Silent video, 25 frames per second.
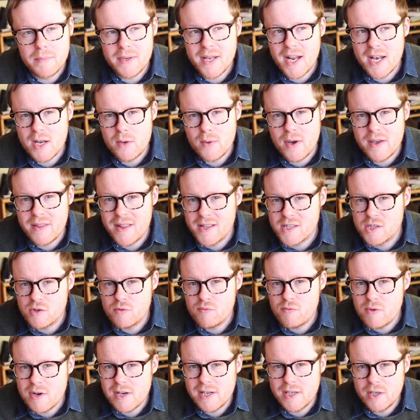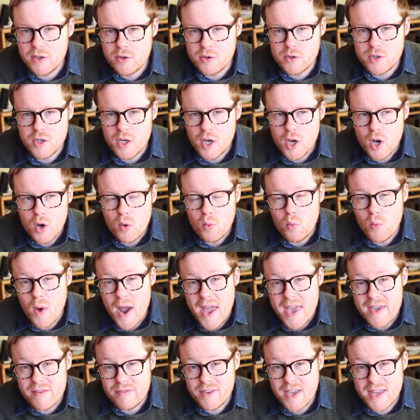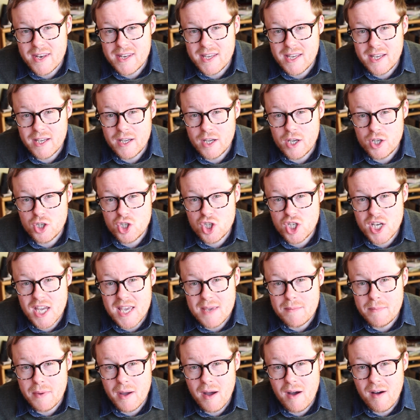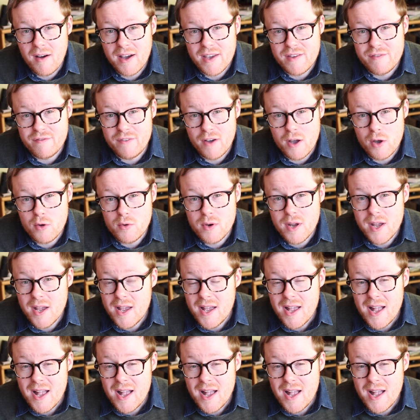But anyway, that's a really good way of getting a cheap iPhone.